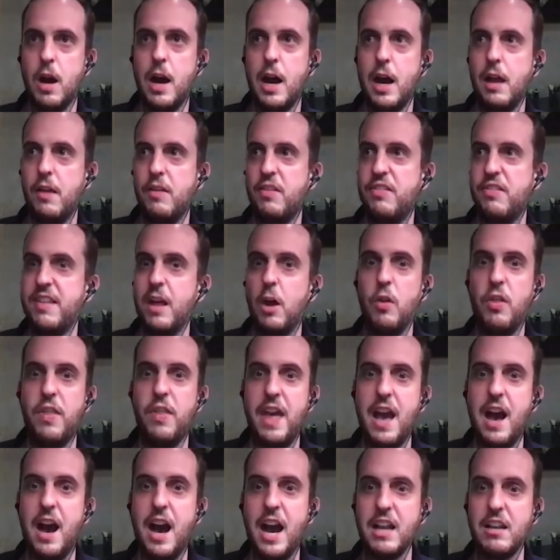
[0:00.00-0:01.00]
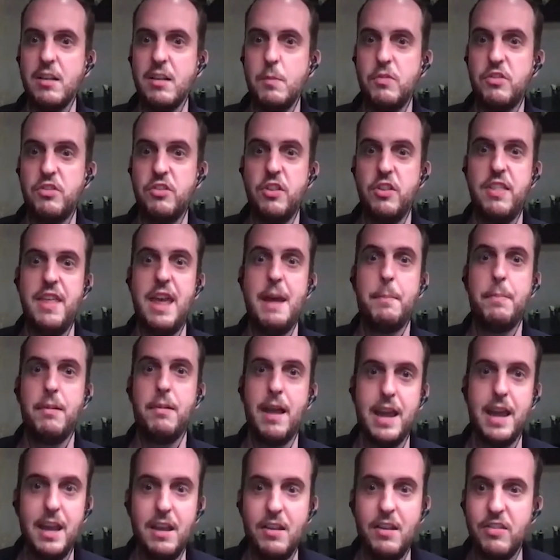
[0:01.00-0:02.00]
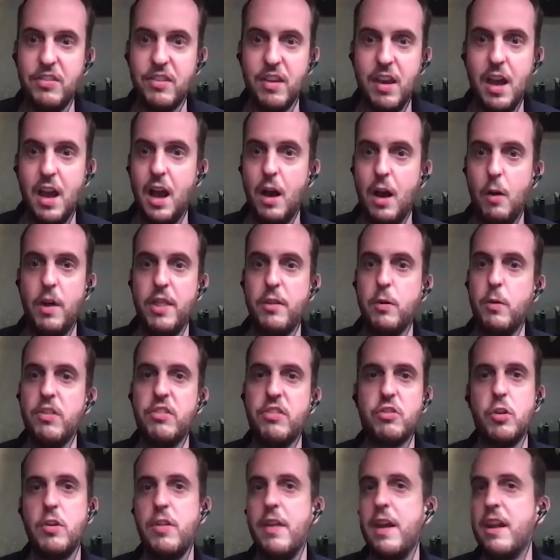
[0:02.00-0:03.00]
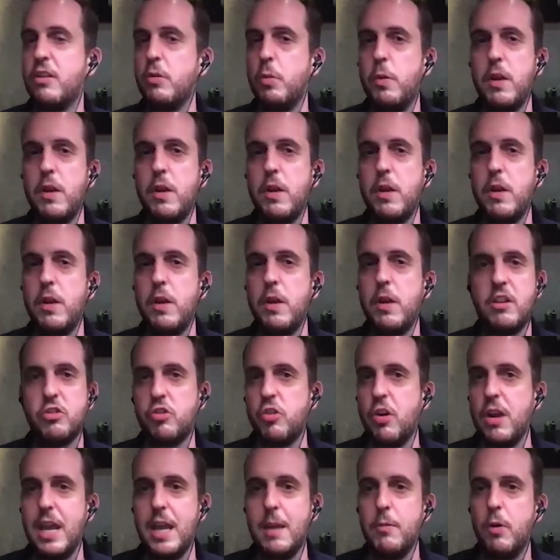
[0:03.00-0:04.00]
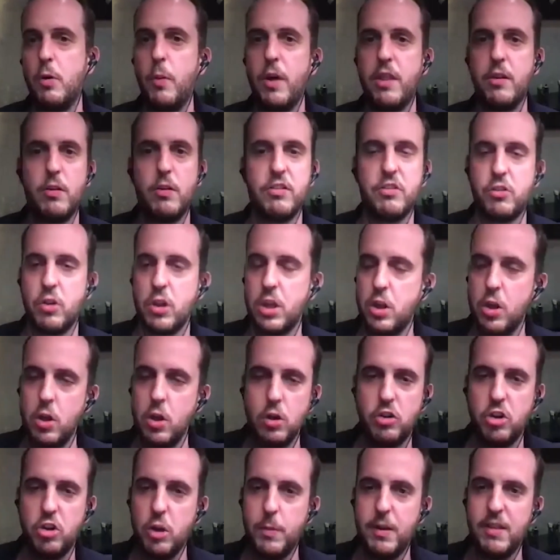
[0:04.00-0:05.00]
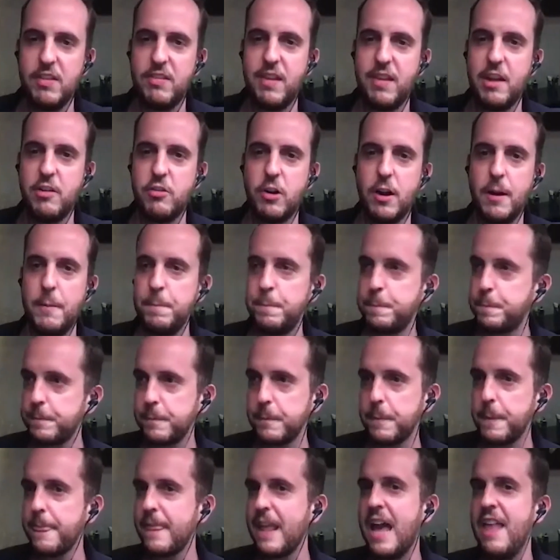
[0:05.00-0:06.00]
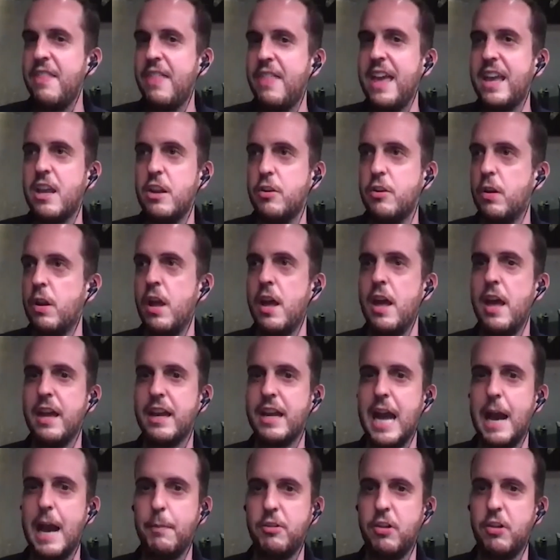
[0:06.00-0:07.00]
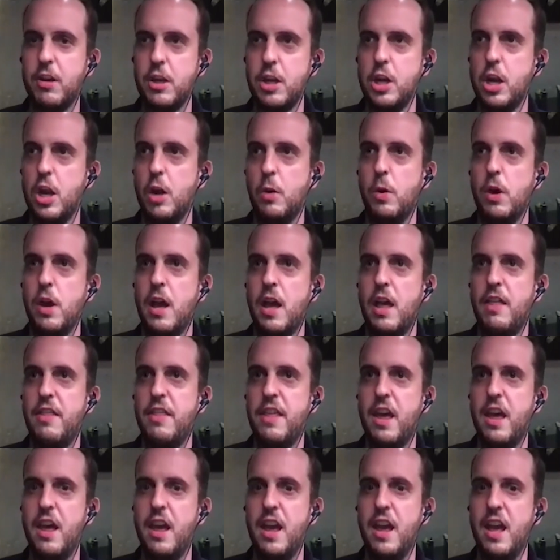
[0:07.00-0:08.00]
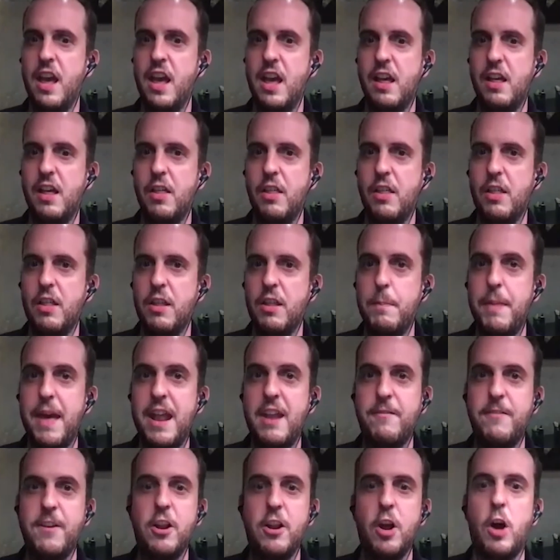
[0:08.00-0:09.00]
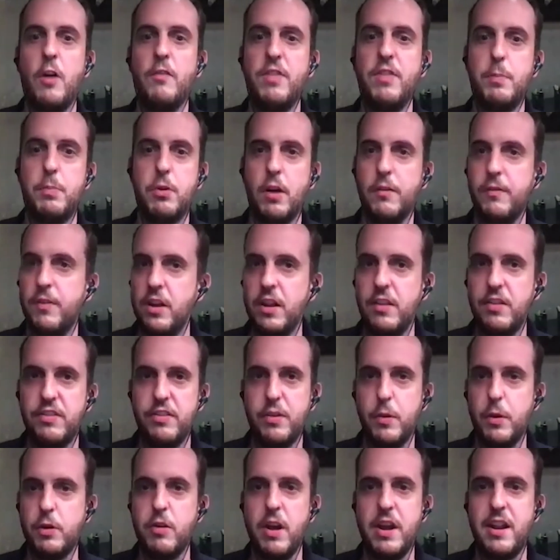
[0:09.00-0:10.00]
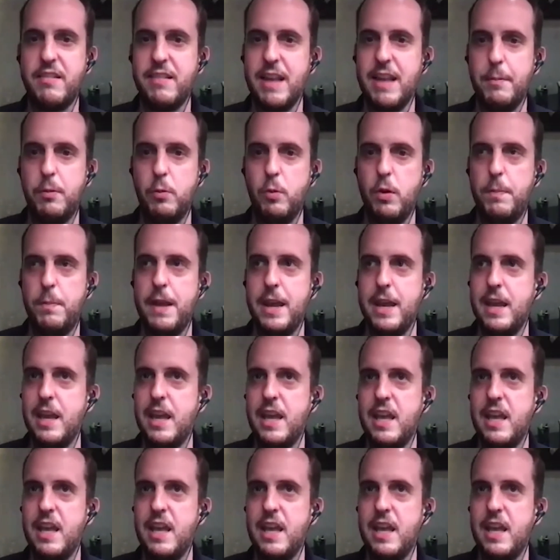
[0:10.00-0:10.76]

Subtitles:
sell their items to their players, whether it's through their Twitch stream or whether it's through YouTube, etc. And they can capture, the benefit of the provenance. So a great example would be